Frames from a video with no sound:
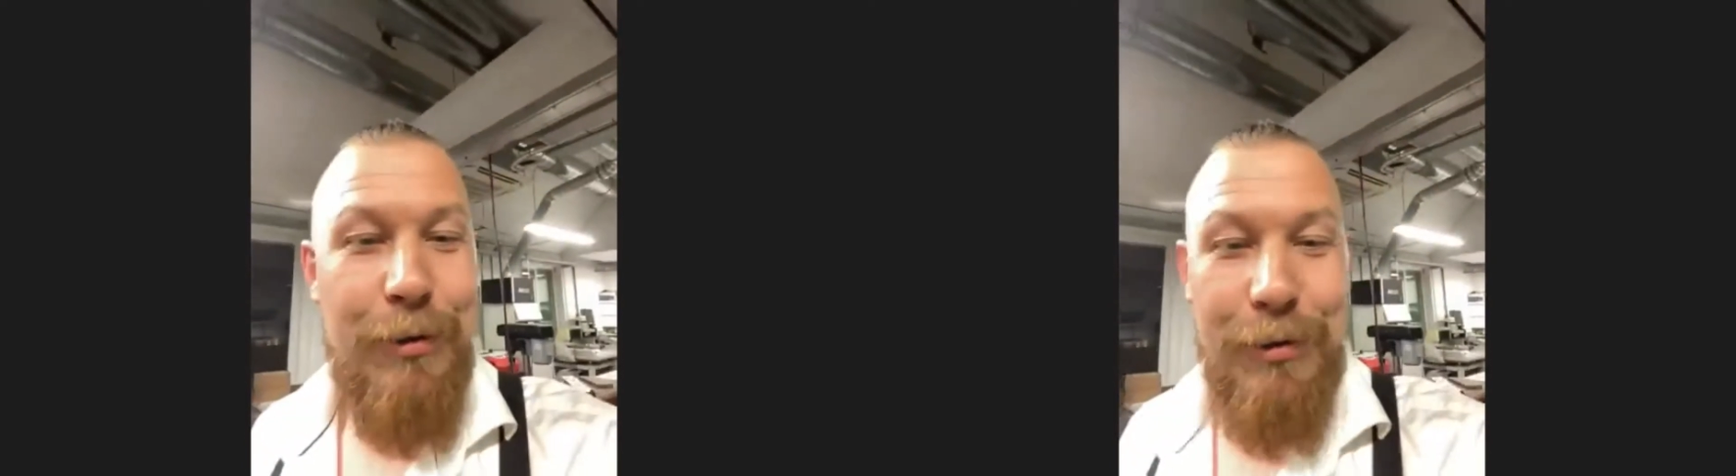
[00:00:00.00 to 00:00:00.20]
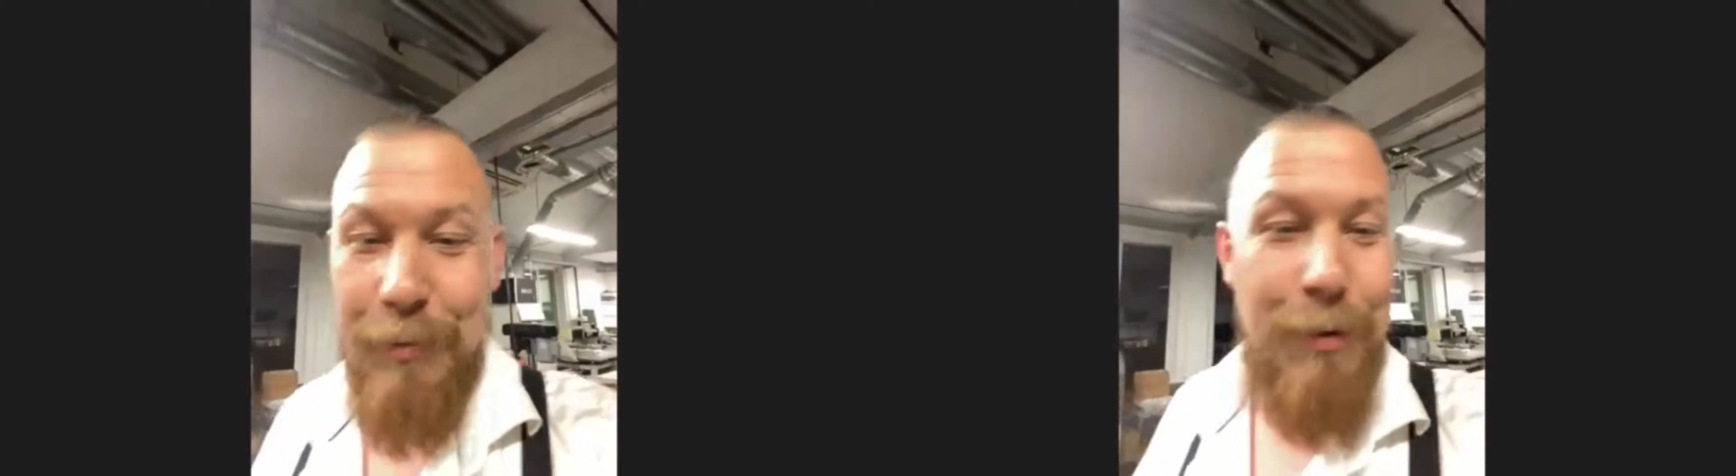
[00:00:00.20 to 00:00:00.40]

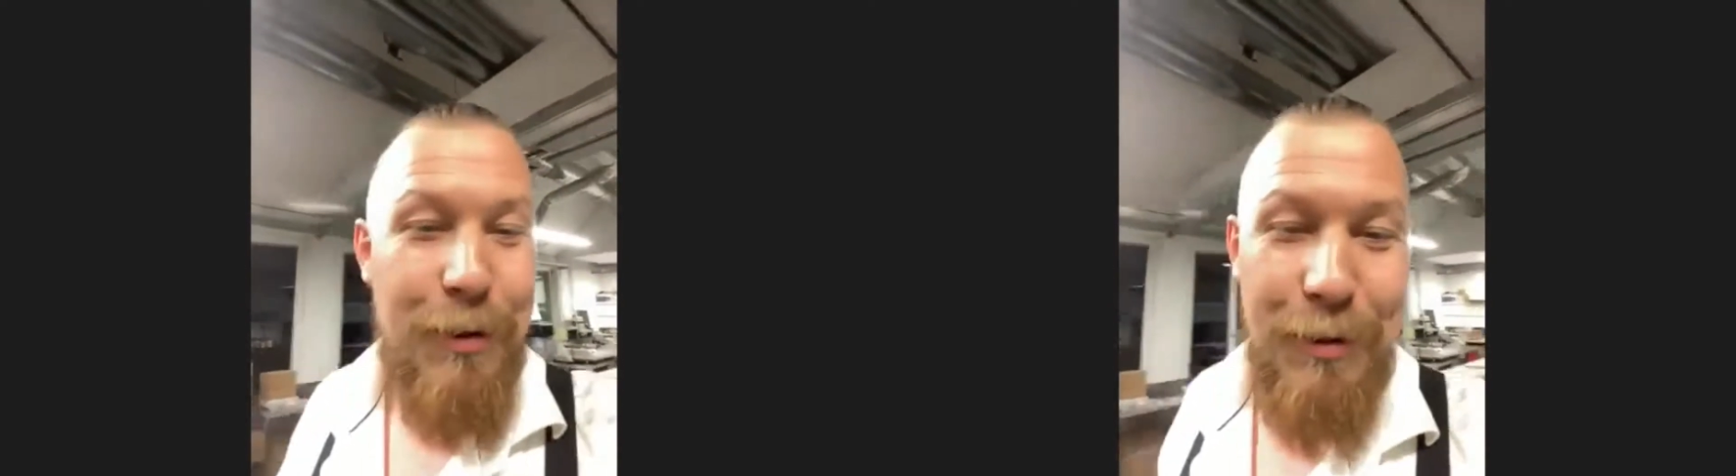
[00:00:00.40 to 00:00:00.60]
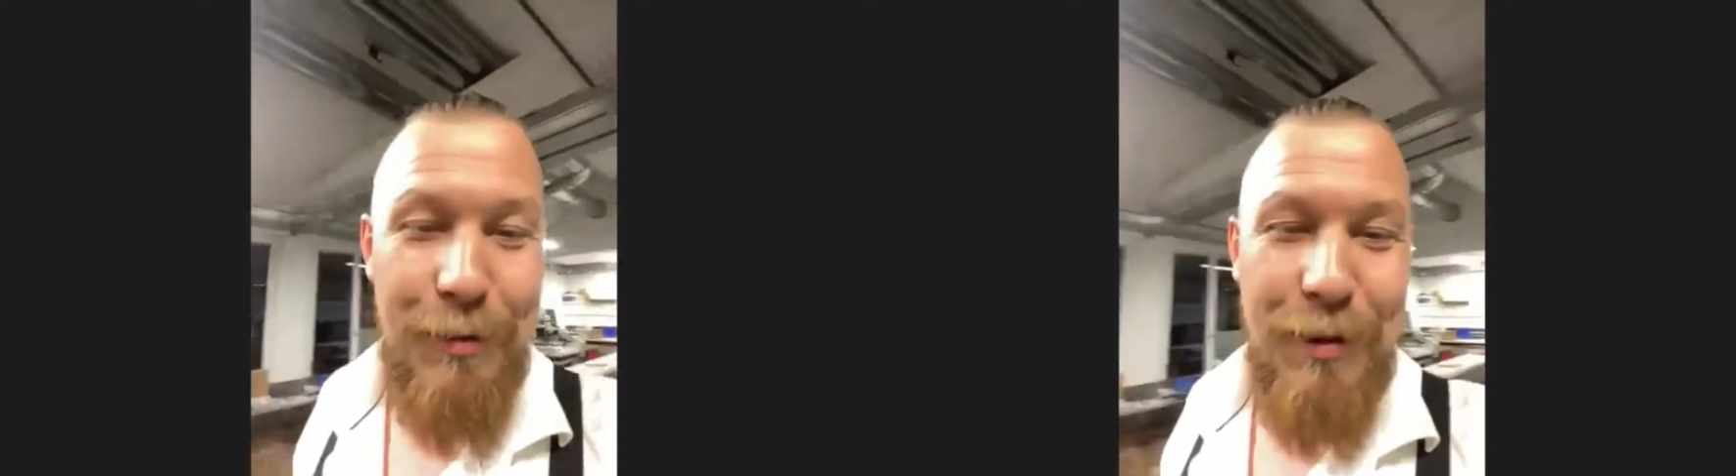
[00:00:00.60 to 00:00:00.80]
just
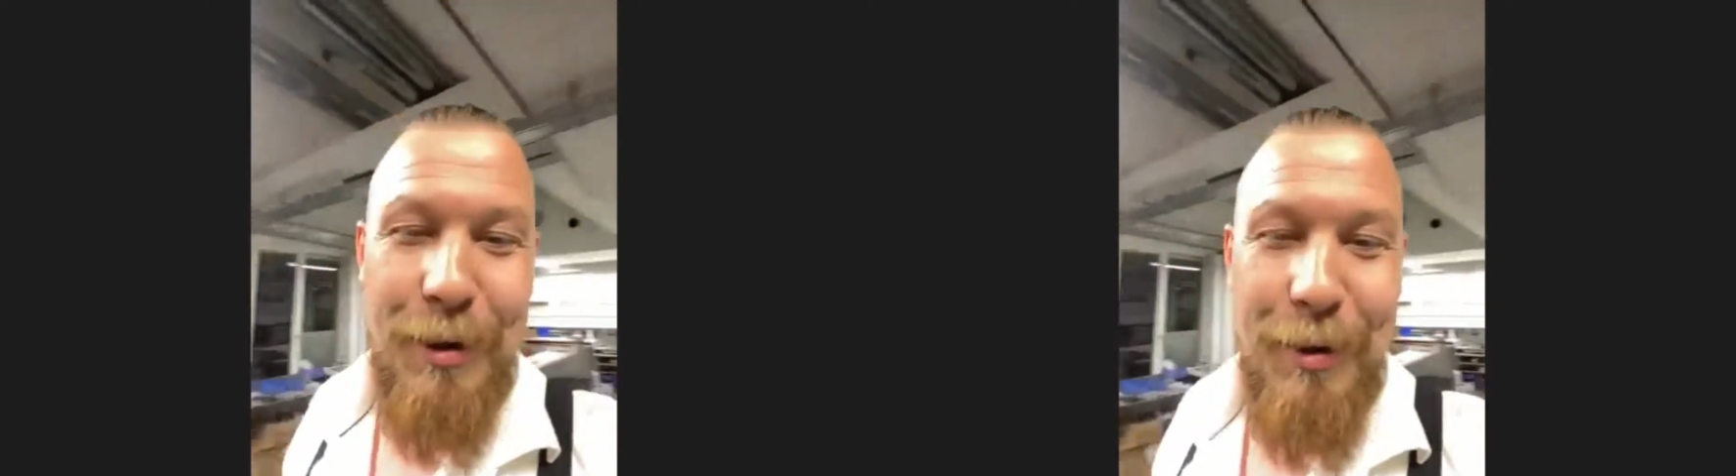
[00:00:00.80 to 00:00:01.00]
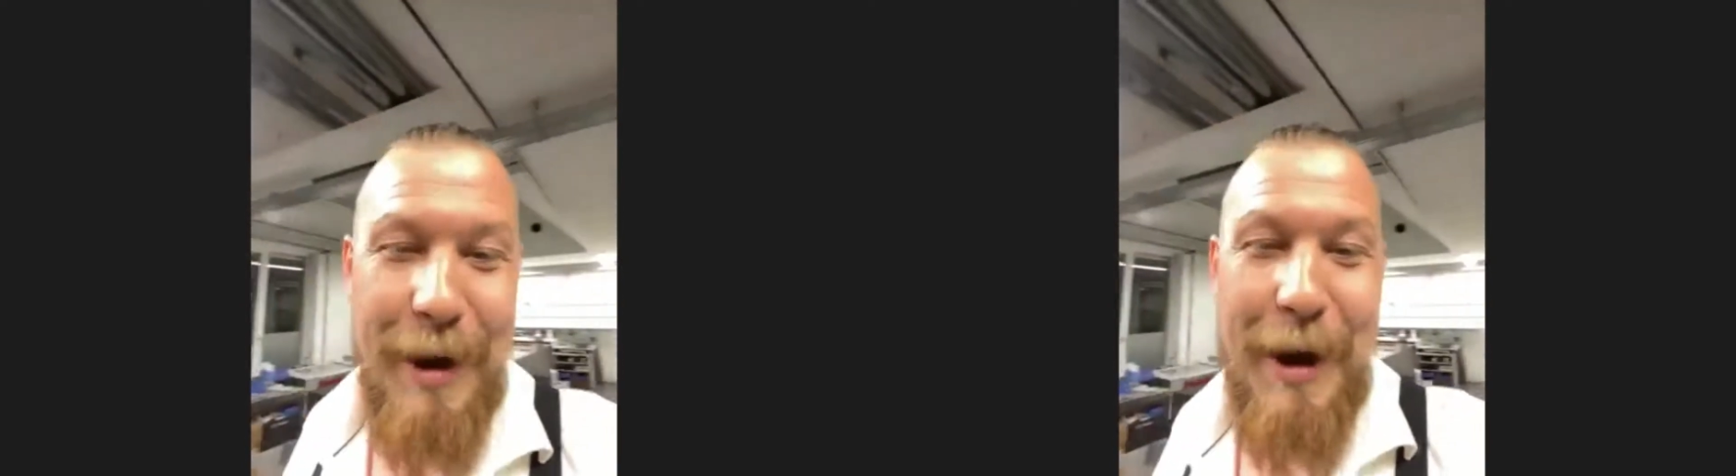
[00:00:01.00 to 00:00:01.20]
producing all the
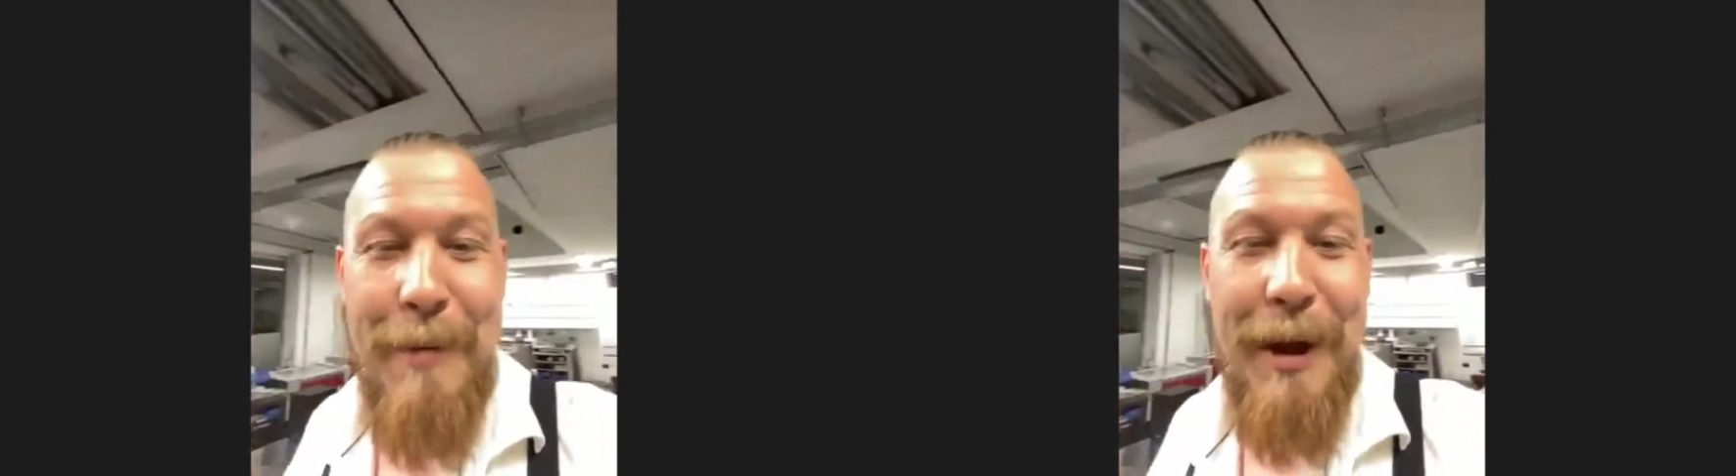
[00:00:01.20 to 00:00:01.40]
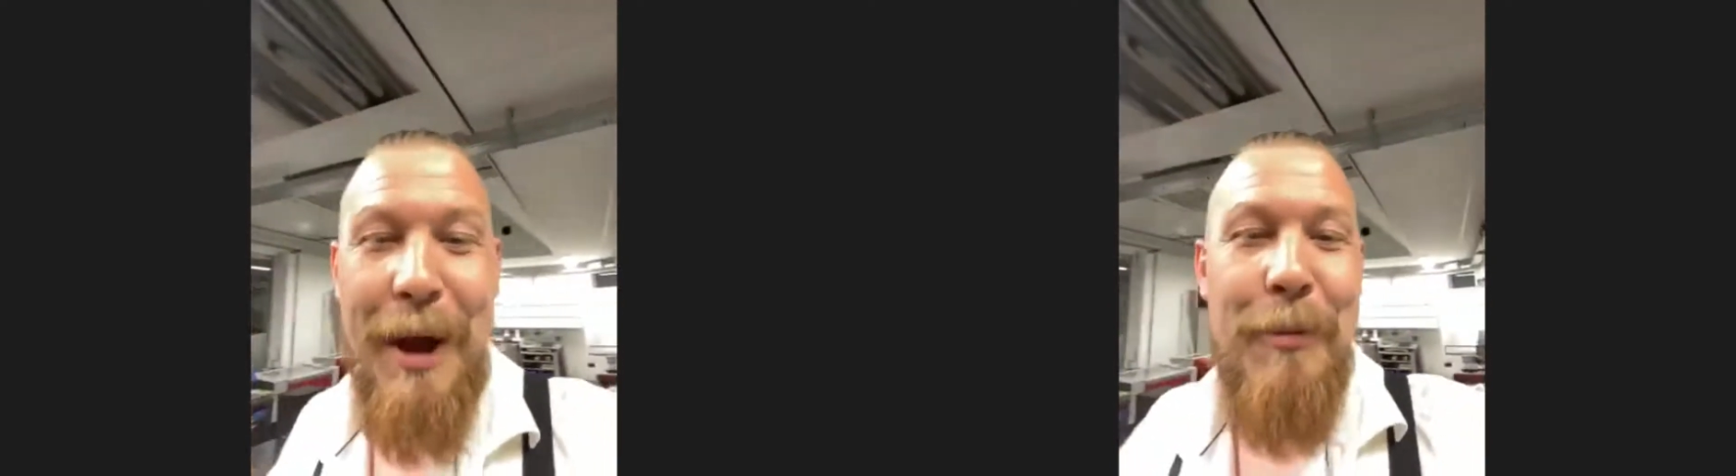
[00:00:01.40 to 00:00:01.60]
day. I'm
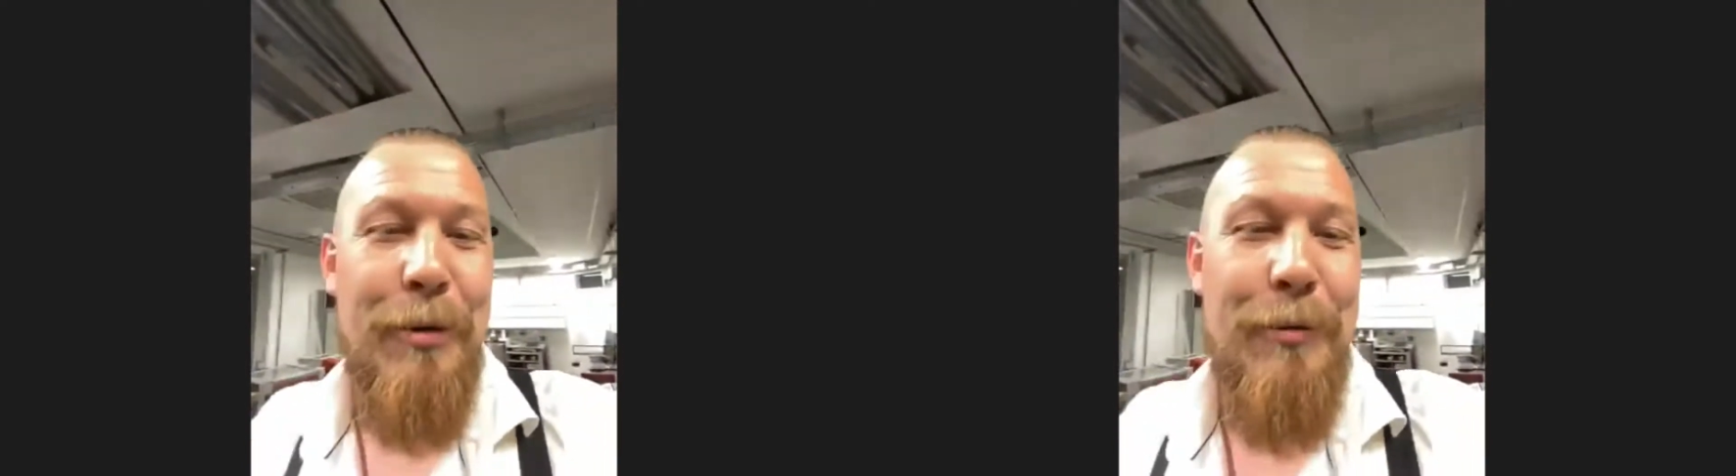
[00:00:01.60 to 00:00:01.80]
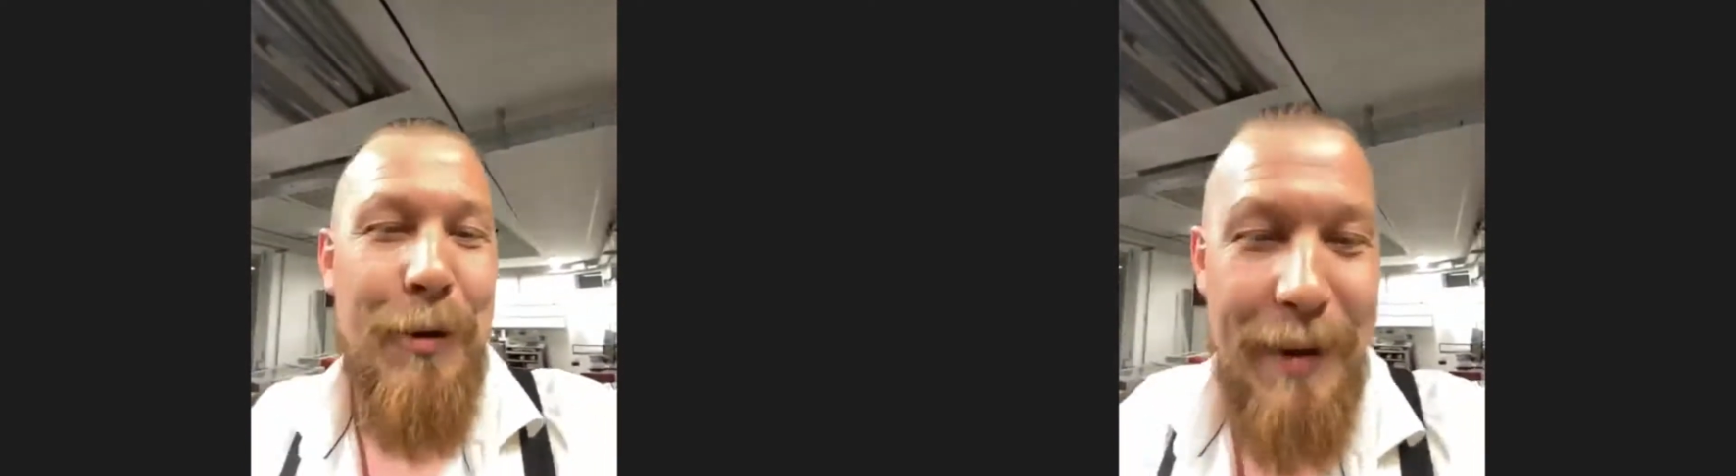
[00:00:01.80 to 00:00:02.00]
making mold
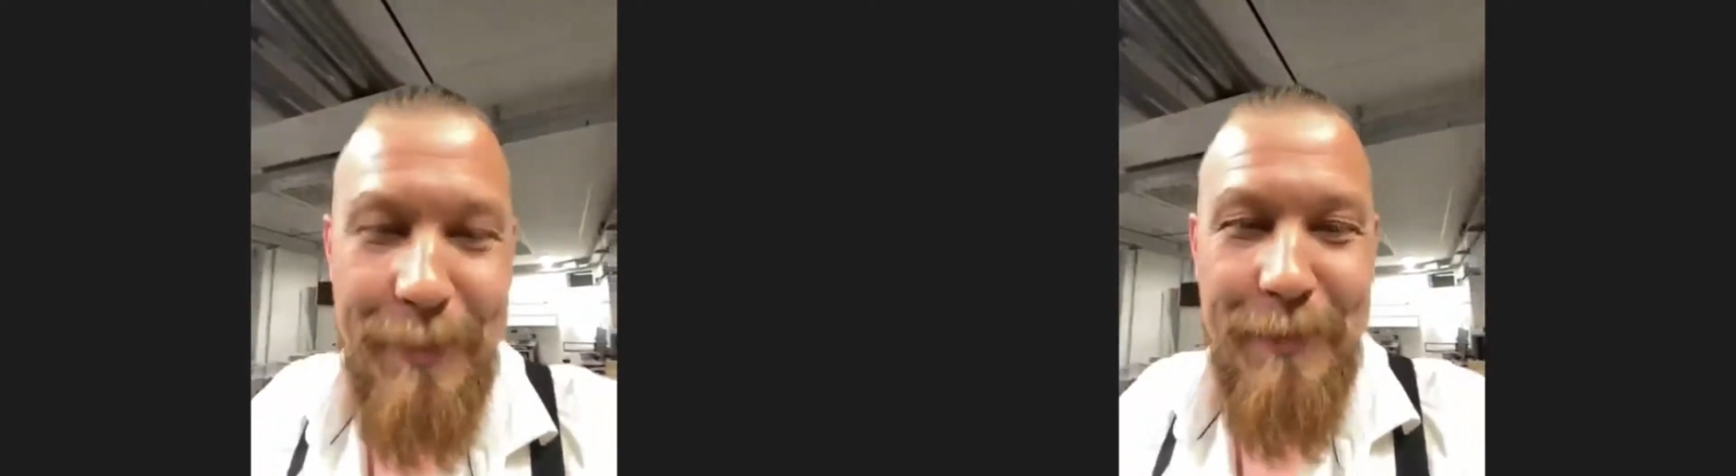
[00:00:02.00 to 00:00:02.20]
for it.